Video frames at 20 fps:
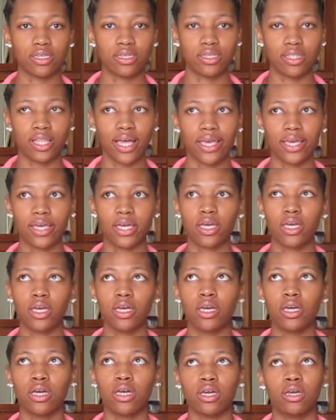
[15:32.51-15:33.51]
Like,
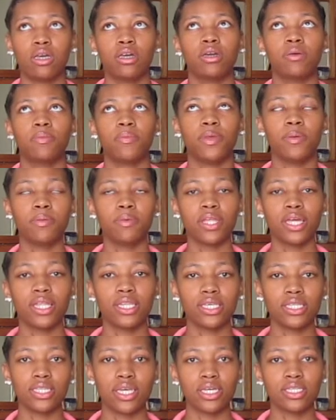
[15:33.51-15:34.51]
people that
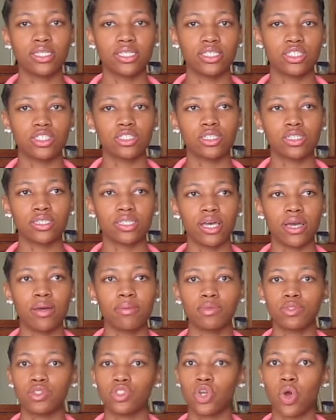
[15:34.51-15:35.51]
need that attention all the
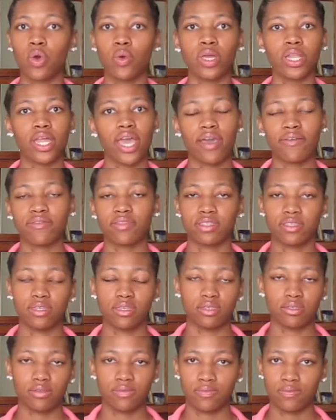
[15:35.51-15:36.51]
time, don't get an athlete.
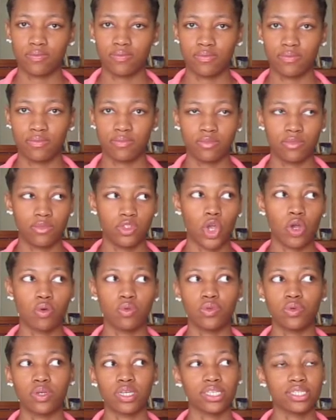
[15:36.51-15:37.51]
Don't
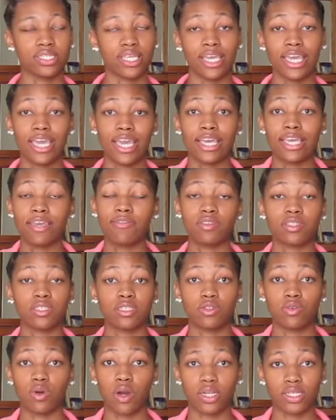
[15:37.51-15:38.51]
do it, because they can't give it to
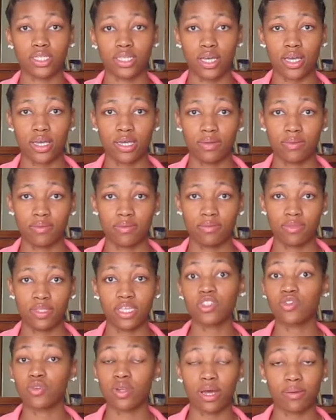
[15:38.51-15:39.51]
you all the time.
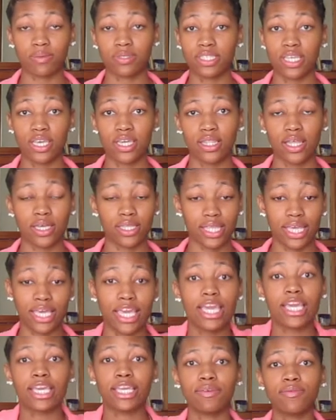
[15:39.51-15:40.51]
That's what I'm saying. Like, they
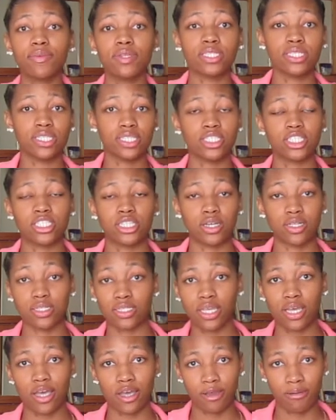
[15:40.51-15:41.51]
can't give you the attention all the
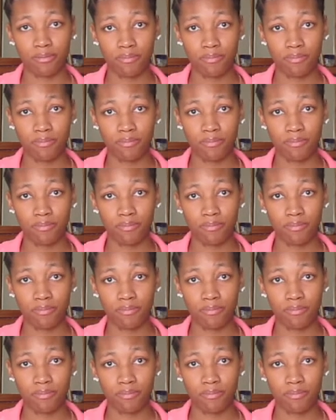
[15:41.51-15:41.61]
time.